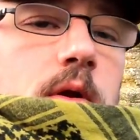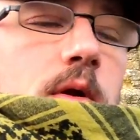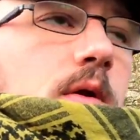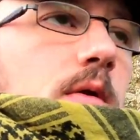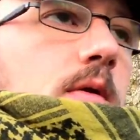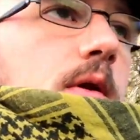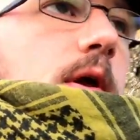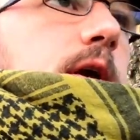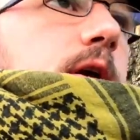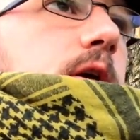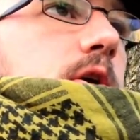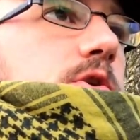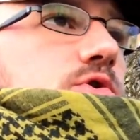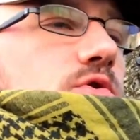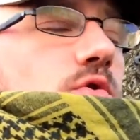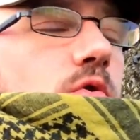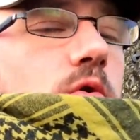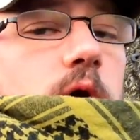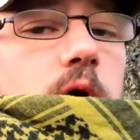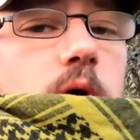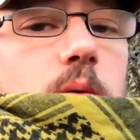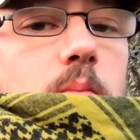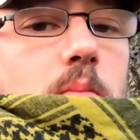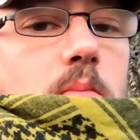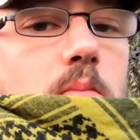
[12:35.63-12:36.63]
like a sort
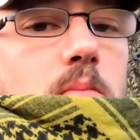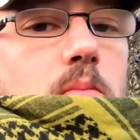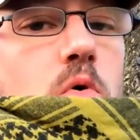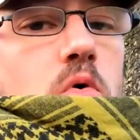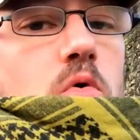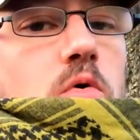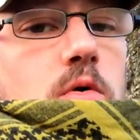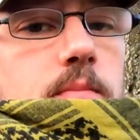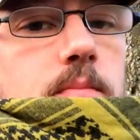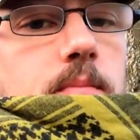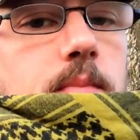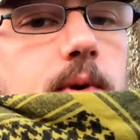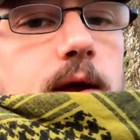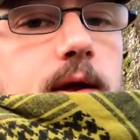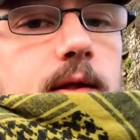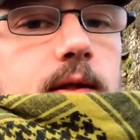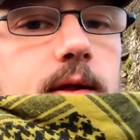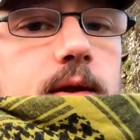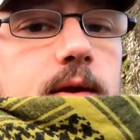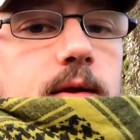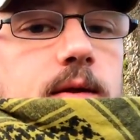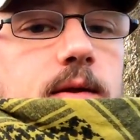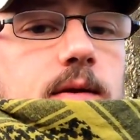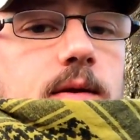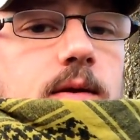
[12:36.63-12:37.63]
of moat and bailey,
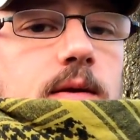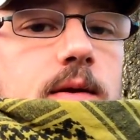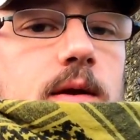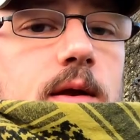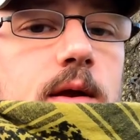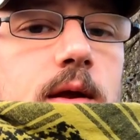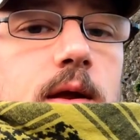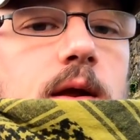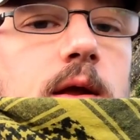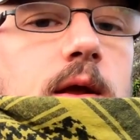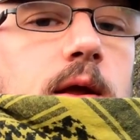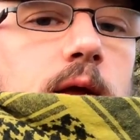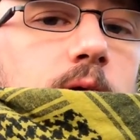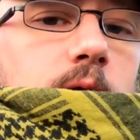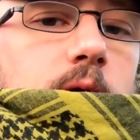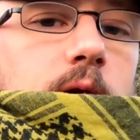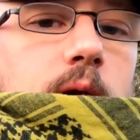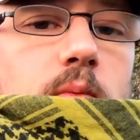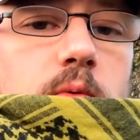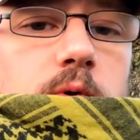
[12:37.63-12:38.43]
it